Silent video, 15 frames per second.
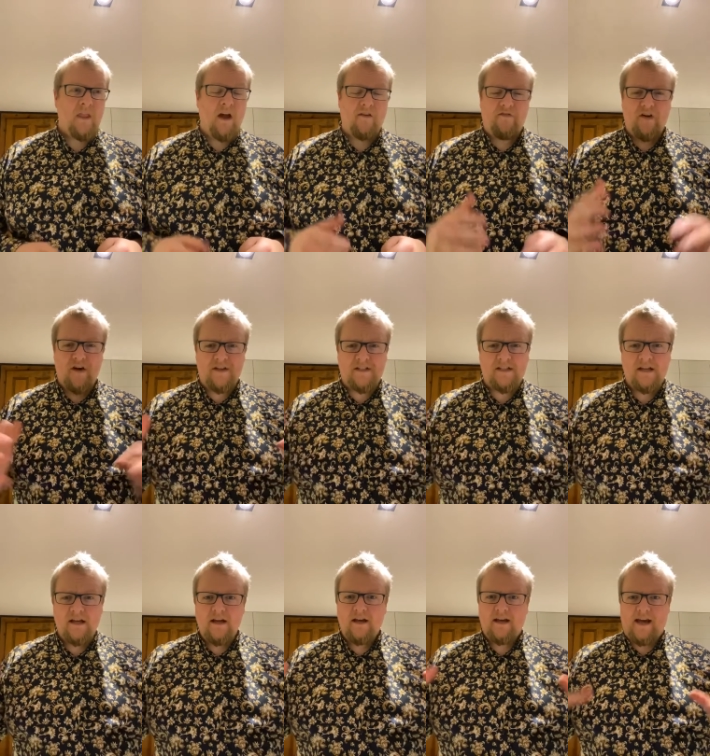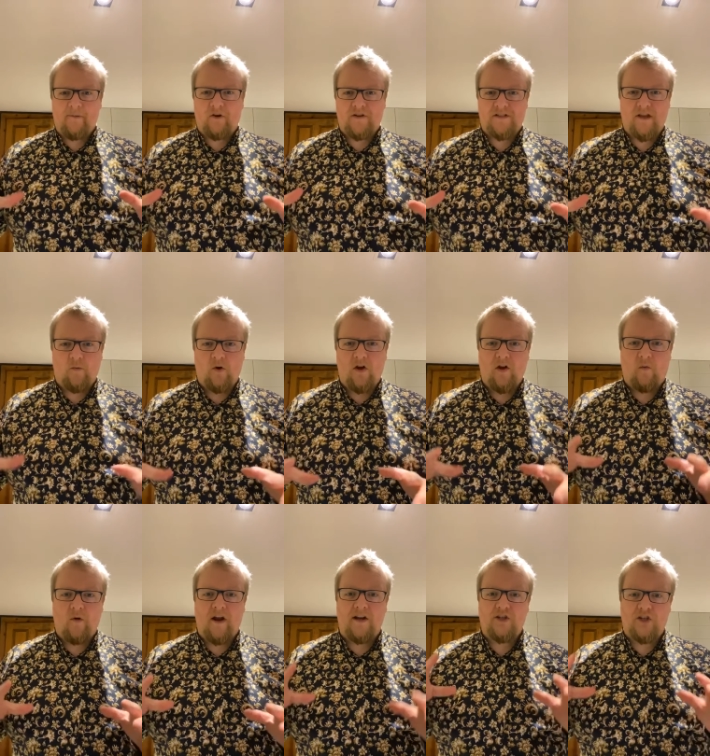I first came across their work
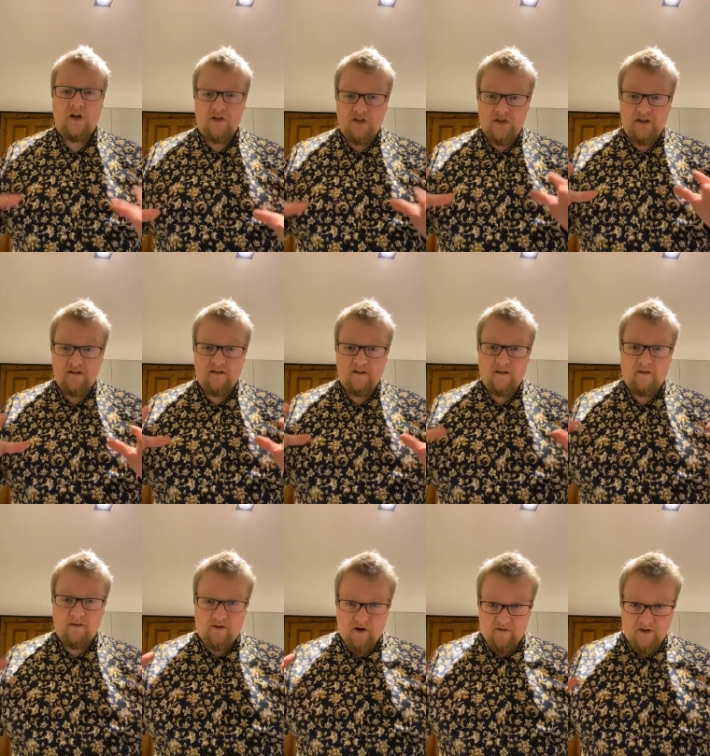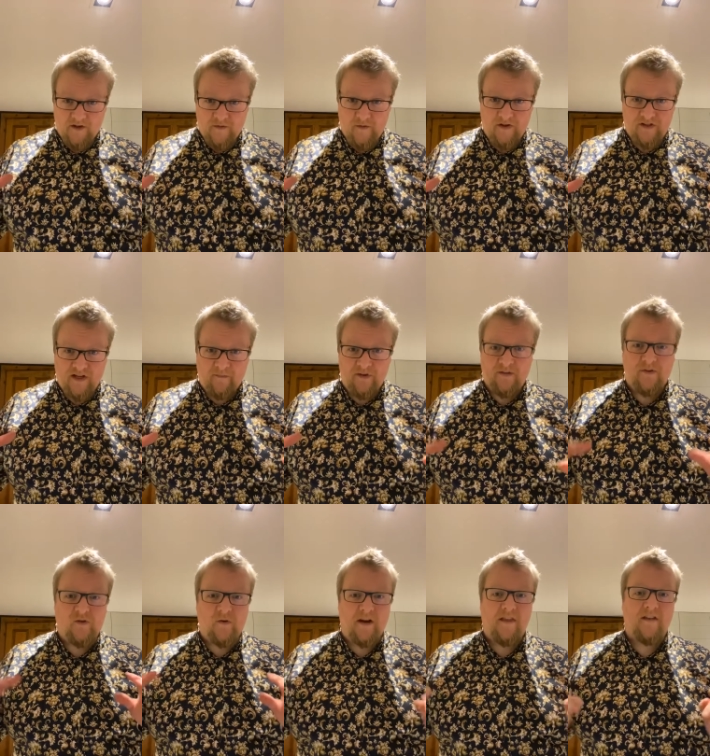when I judged Coffee and Good Spirits Championship
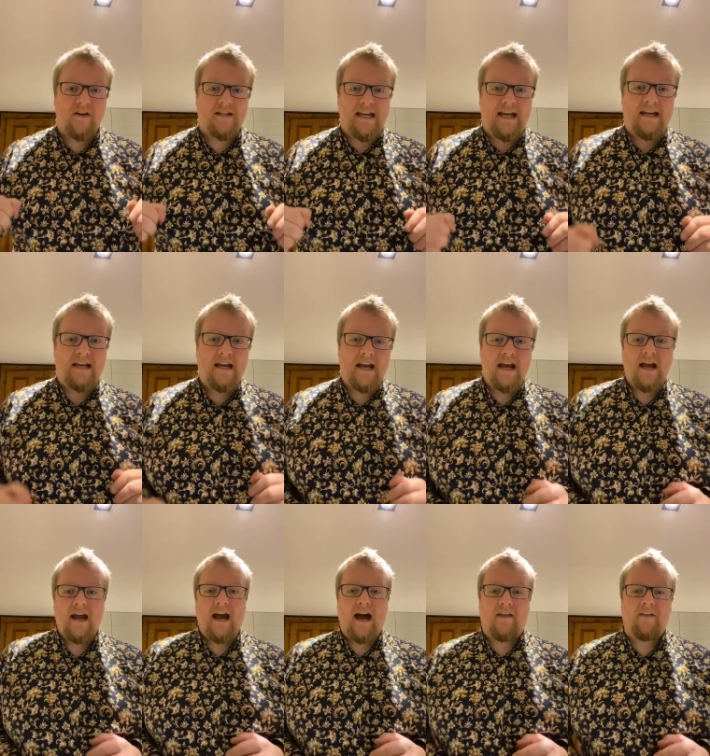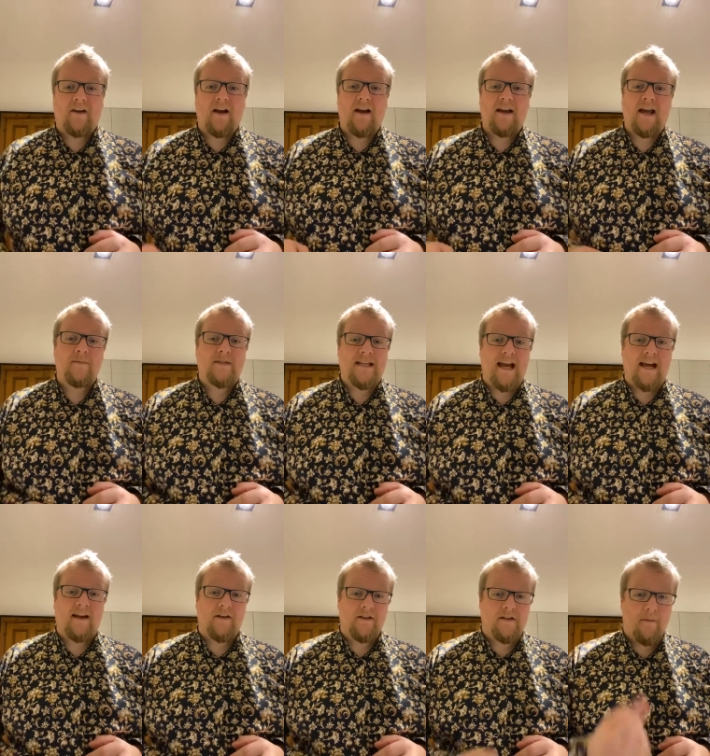in 2013, and the guy came
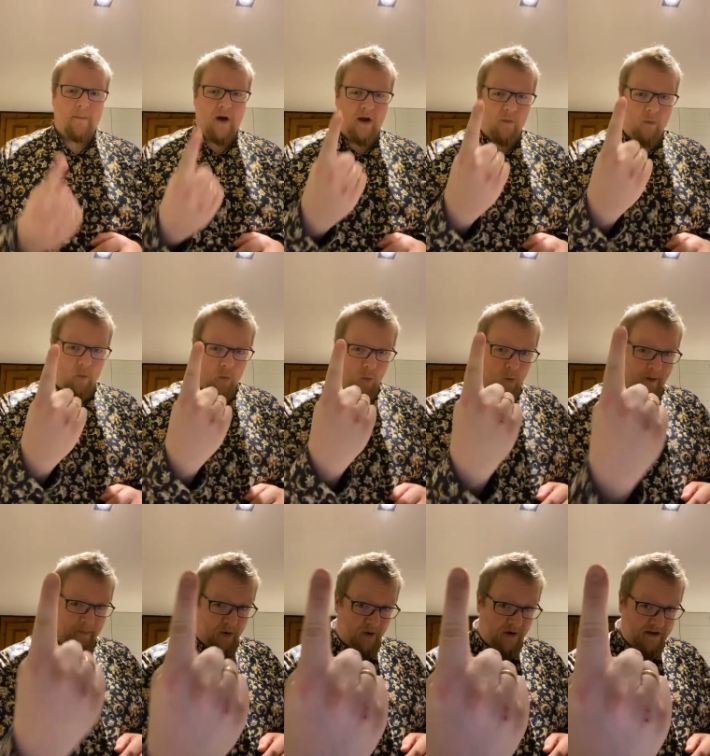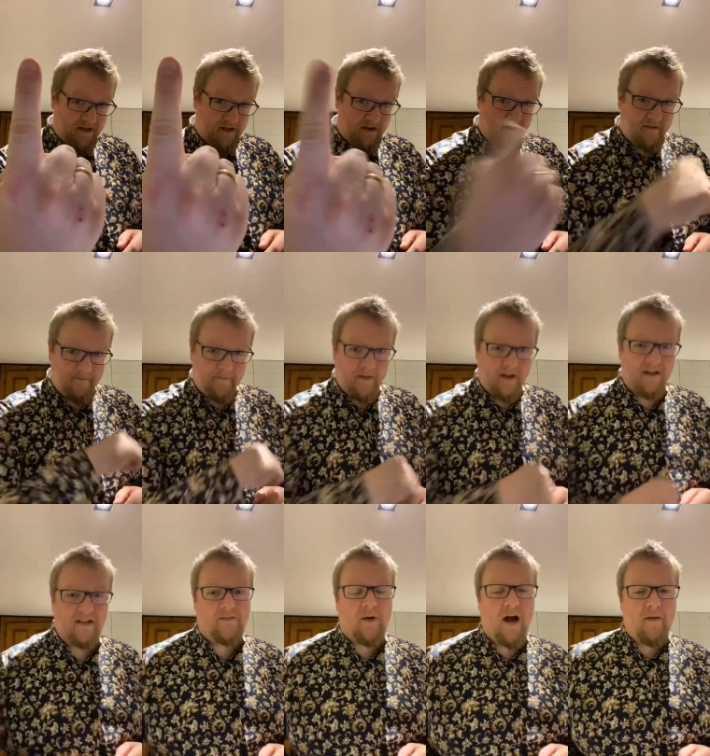second by 1 point,
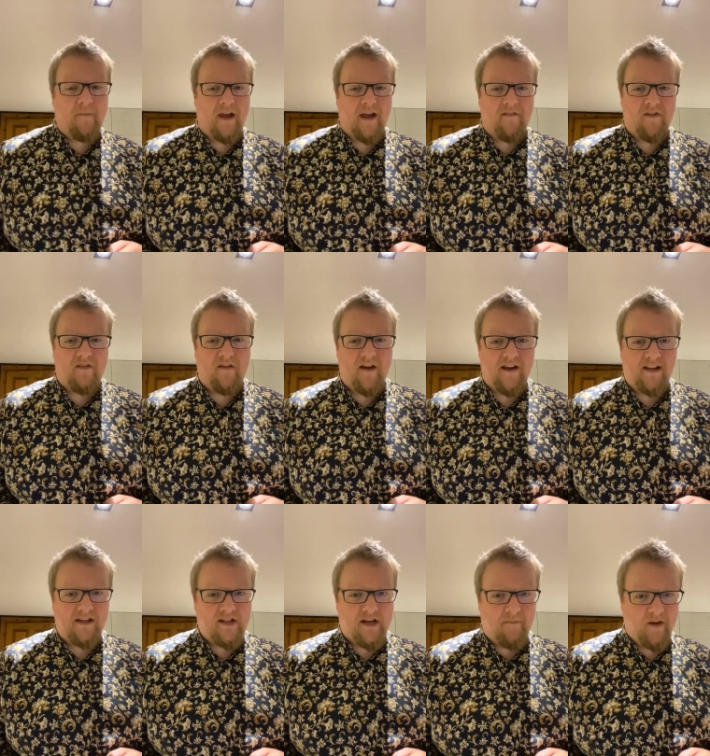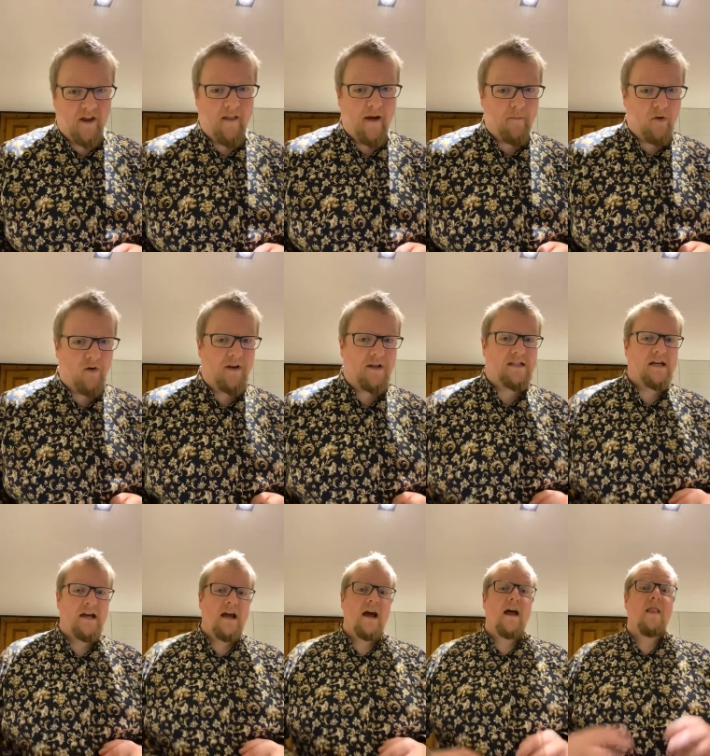despite being the defending champion at that point.
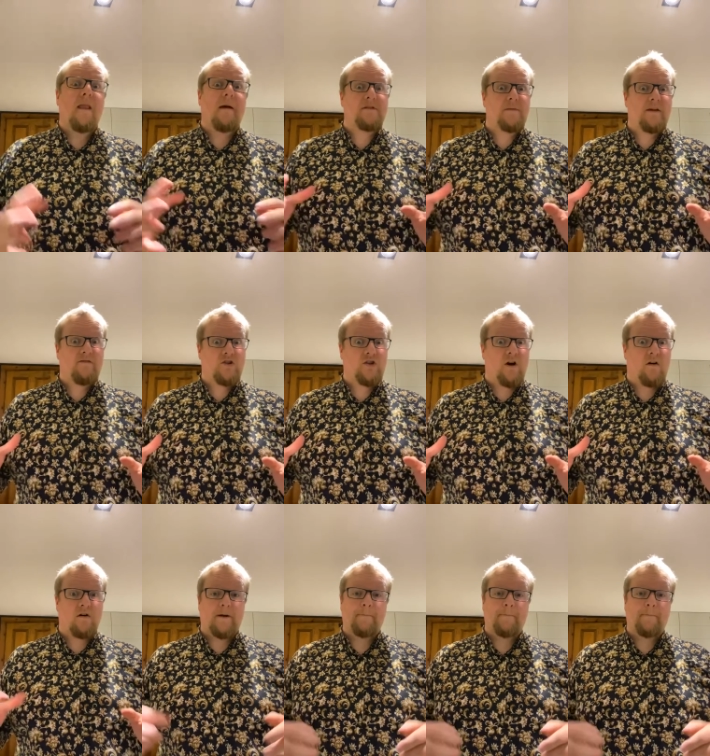That was a bit of a shock.